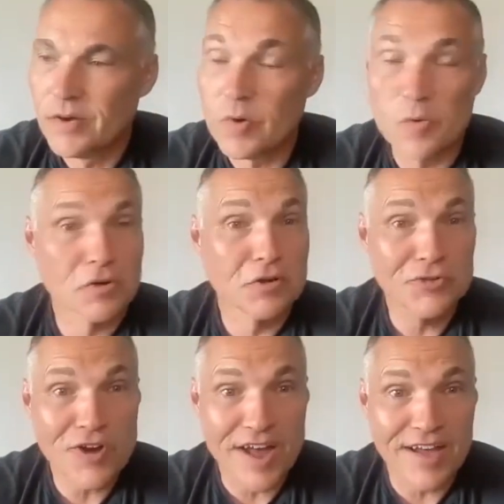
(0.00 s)
Well, we're going
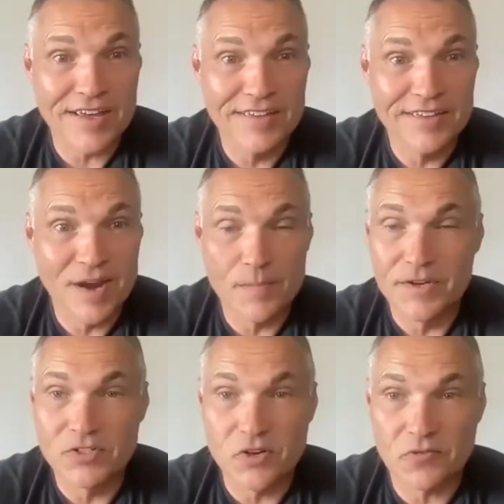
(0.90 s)
to try. And then I'm
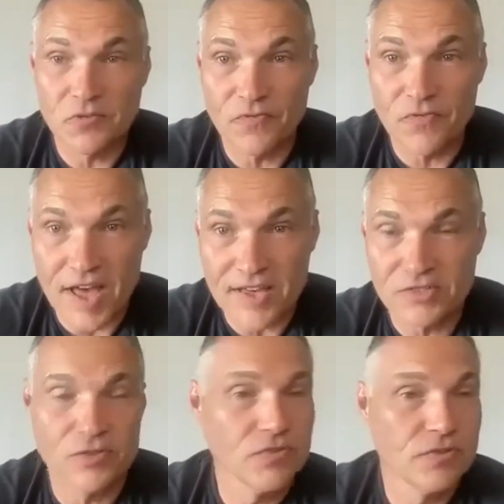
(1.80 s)
going to talk
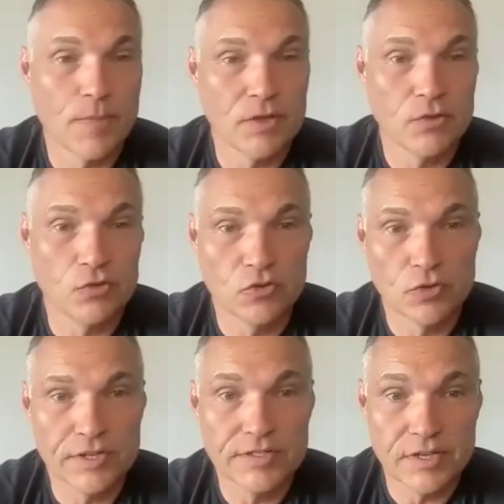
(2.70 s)
faster than my
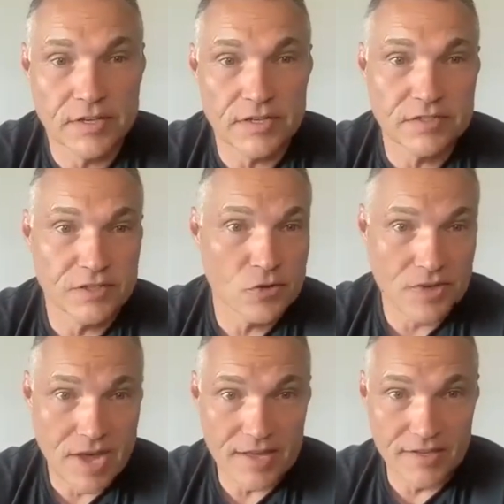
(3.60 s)
usual Kentucky slow
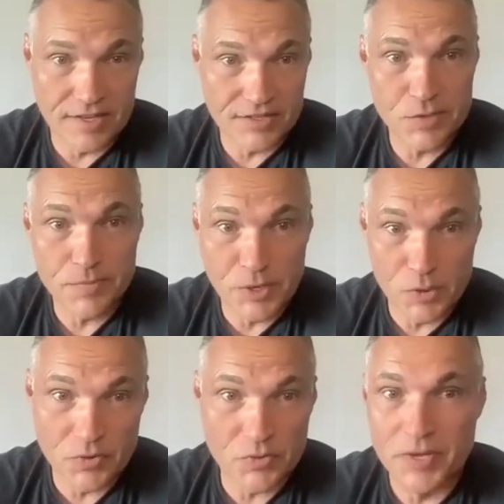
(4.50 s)
dialect. So
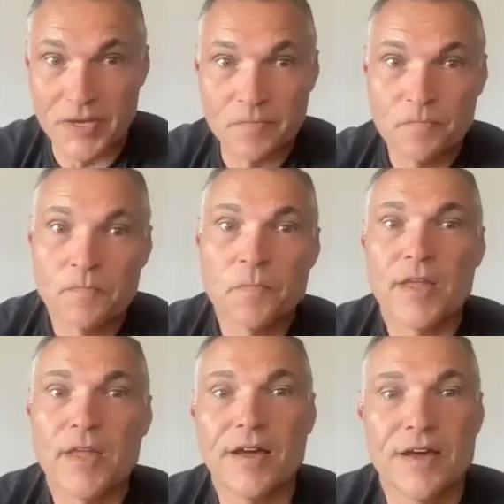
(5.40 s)
bear with me.
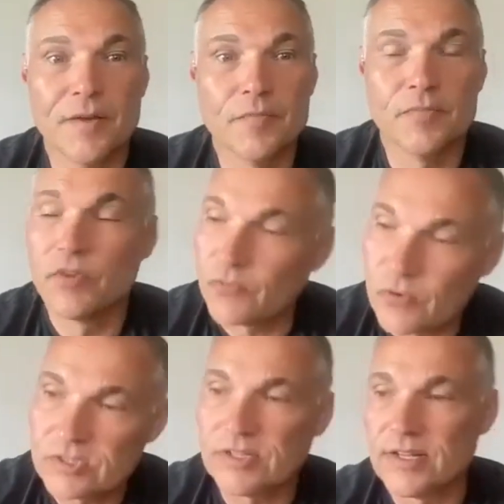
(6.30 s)
The
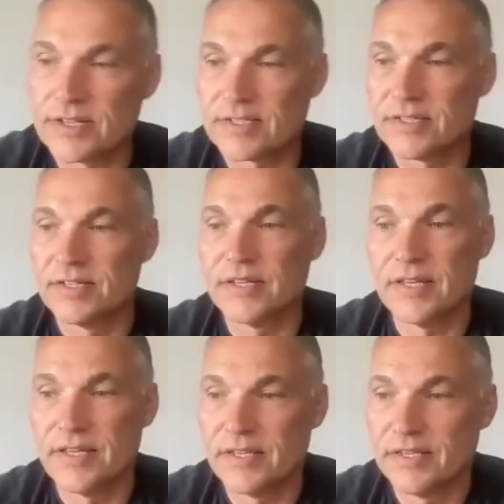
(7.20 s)
first lesson
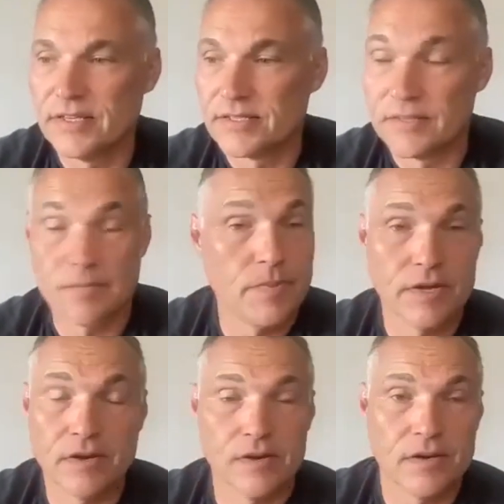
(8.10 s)
is that
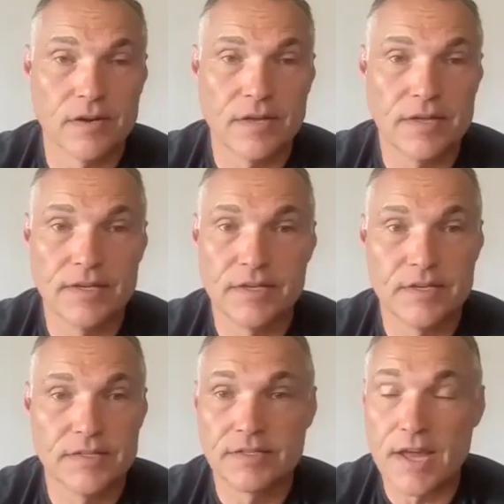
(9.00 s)
bigger
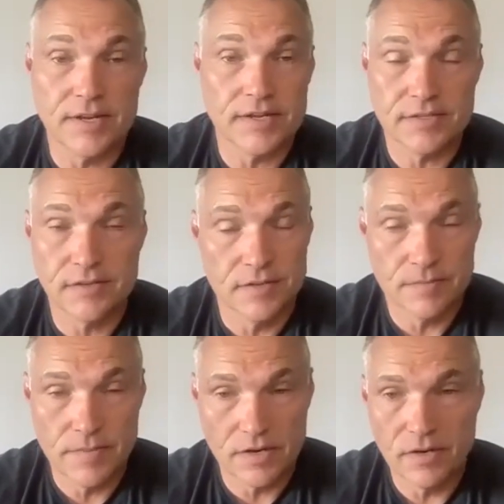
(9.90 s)
is not necessarily
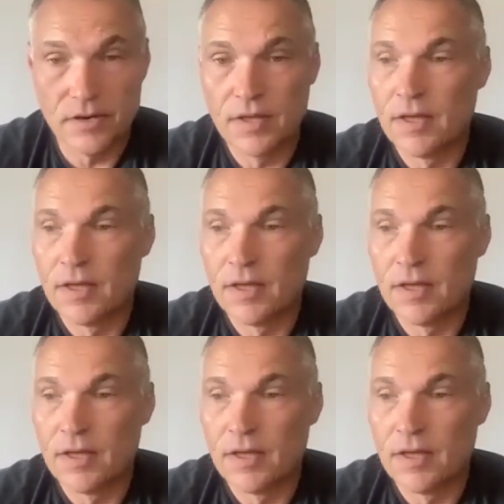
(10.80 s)
better.